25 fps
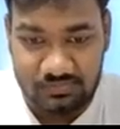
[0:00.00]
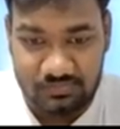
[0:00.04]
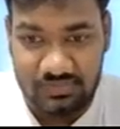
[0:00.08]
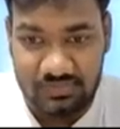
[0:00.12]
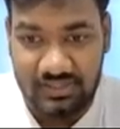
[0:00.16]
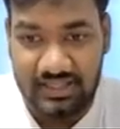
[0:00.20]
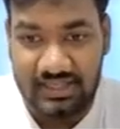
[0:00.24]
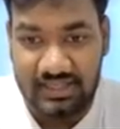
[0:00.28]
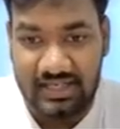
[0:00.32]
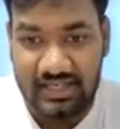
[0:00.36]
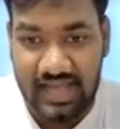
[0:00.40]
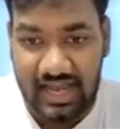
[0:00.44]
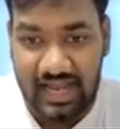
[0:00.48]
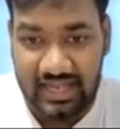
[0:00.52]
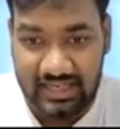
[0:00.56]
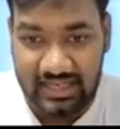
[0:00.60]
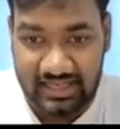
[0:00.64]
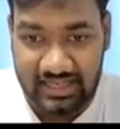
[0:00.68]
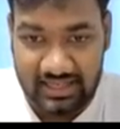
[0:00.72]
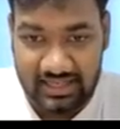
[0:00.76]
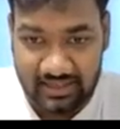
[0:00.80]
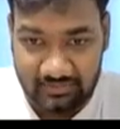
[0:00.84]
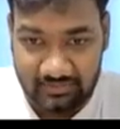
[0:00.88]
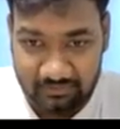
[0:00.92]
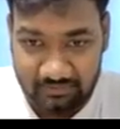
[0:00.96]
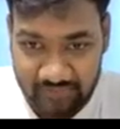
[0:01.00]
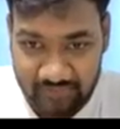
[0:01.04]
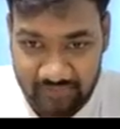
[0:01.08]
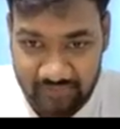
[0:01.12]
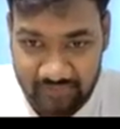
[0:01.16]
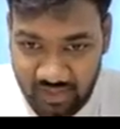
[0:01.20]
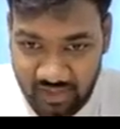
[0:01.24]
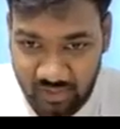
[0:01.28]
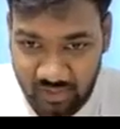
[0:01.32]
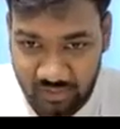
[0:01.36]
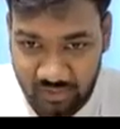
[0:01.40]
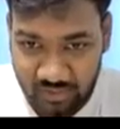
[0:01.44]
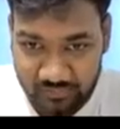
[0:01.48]
the diagram
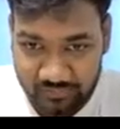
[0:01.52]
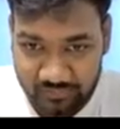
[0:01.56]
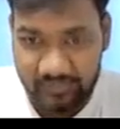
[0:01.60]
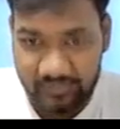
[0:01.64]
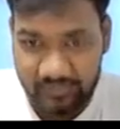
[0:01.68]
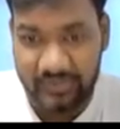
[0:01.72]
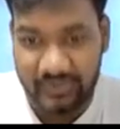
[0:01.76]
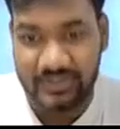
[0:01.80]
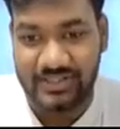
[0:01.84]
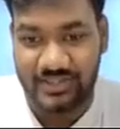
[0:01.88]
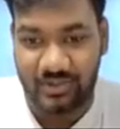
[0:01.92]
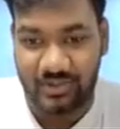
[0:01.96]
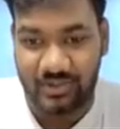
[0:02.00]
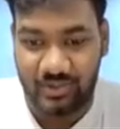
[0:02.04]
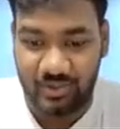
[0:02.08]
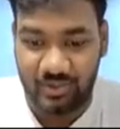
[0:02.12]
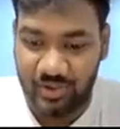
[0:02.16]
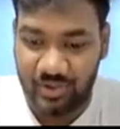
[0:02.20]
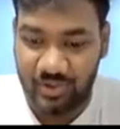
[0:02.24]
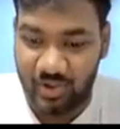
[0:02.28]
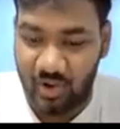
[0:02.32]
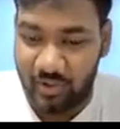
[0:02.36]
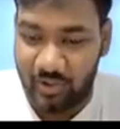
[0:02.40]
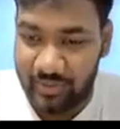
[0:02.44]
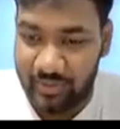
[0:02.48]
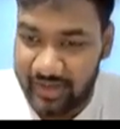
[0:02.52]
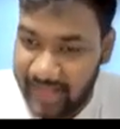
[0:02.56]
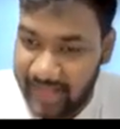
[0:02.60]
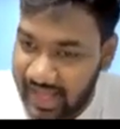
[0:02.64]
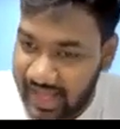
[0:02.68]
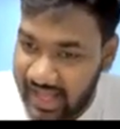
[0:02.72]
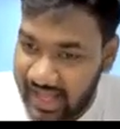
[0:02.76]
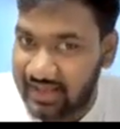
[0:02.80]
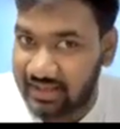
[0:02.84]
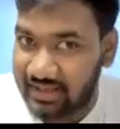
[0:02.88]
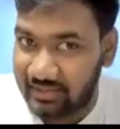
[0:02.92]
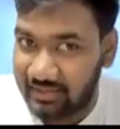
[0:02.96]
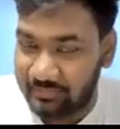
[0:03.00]
below. So you draw the
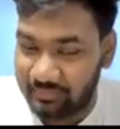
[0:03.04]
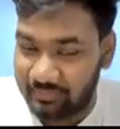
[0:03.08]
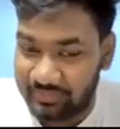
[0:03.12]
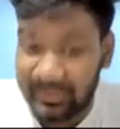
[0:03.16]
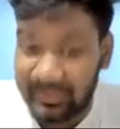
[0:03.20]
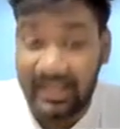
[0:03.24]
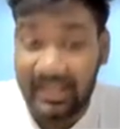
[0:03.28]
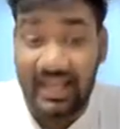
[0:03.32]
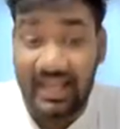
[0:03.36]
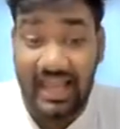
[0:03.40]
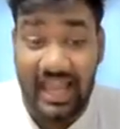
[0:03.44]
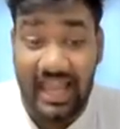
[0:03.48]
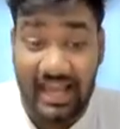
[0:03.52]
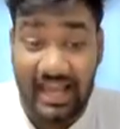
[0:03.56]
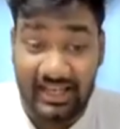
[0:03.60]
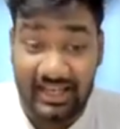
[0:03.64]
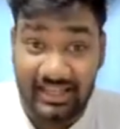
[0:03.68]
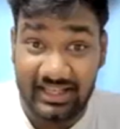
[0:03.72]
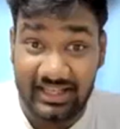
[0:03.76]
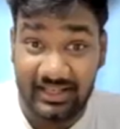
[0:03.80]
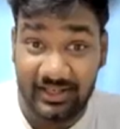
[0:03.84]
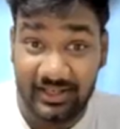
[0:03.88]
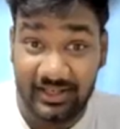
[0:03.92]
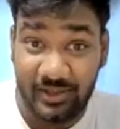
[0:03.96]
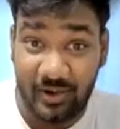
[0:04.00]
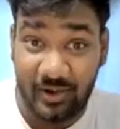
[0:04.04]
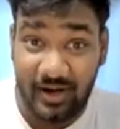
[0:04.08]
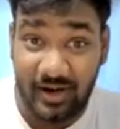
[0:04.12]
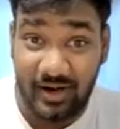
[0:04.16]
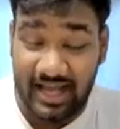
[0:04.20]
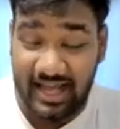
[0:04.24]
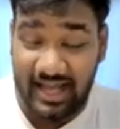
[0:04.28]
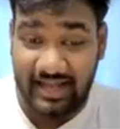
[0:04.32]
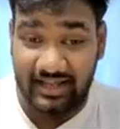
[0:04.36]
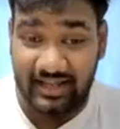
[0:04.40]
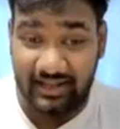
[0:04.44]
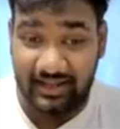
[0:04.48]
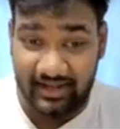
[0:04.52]
diagram, and in your
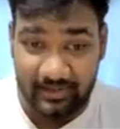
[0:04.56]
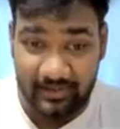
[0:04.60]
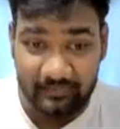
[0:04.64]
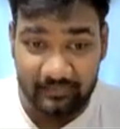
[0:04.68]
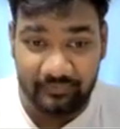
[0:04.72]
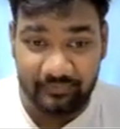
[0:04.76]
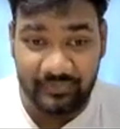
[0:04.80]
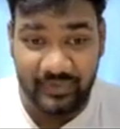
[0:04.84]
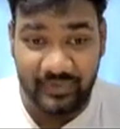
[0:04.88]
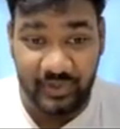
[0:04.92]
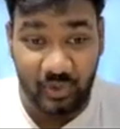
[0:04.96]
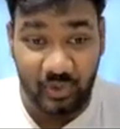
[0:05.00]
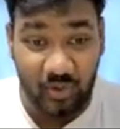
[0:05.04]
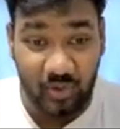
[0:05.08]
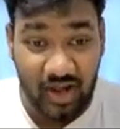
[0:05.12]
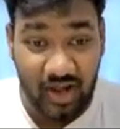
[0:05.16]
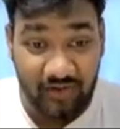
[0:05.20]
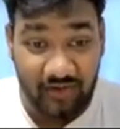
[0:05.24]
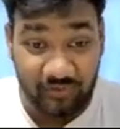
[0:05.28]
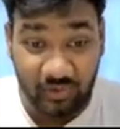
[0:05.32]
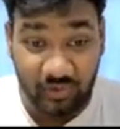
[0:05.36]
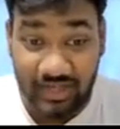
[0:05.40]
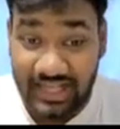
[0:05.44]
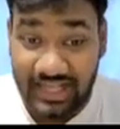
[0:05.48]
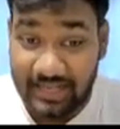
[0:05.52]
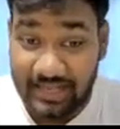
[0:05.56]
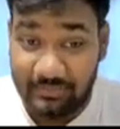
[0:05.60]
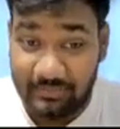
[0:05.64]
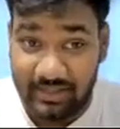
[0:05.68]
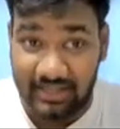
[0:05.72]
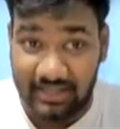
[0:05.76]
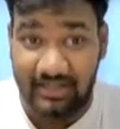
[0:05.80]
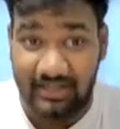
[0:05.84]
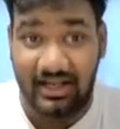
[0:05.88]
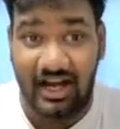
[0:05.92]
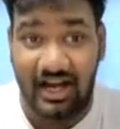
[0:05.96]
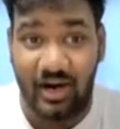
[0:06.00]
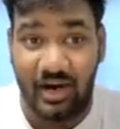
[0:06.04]
diagram, you have to
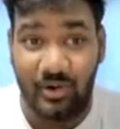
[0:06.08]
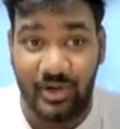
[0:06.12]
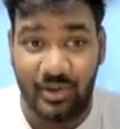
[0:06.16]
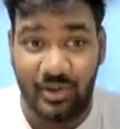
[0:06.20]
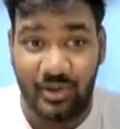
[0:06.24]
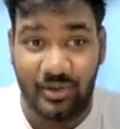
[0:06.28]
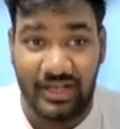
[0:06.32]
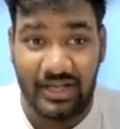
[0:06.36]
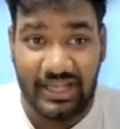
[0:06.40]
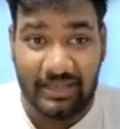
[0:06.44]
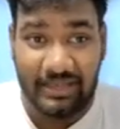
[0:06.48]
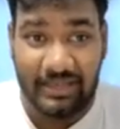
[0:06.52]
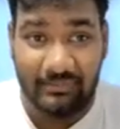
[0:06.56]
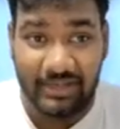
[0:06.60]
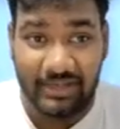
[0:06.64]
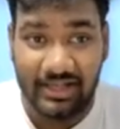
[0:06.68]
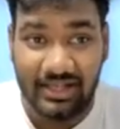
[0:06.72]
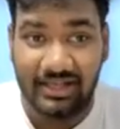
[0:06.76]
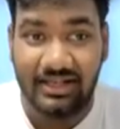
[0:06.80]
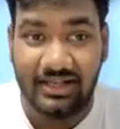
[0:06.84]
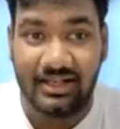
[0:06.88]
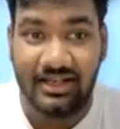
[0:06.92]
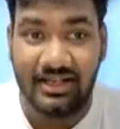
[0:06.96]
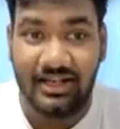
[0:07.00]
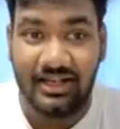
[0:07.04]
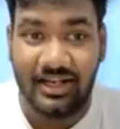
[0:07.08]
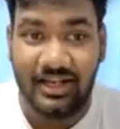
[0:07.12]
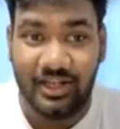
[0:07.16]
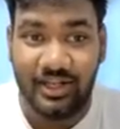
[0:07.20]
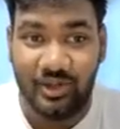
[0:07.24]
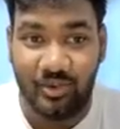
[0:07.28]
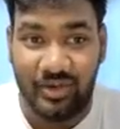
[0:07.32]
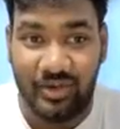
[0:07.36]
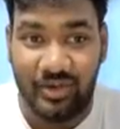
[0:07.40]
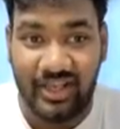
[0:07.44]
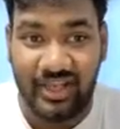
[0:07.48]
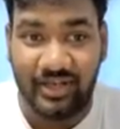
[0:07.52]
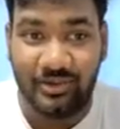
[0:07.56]
label. How do you label?
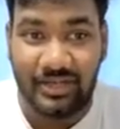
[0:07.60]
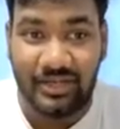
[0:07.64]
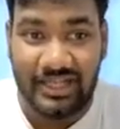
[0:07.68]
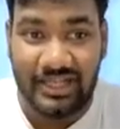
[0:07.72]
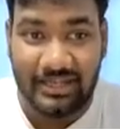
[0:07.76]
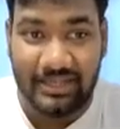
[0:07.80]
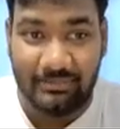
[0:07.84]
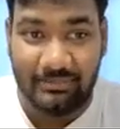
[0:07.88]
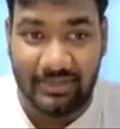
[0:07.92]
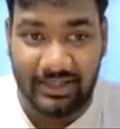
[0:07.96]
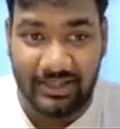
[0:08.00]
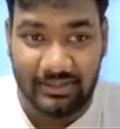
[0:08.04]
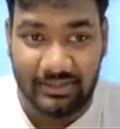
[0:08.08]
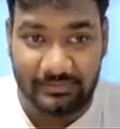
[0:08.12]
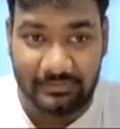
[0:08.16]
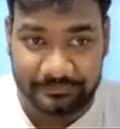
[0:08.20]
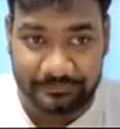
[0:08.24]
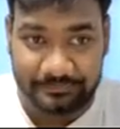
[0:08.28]
You need to label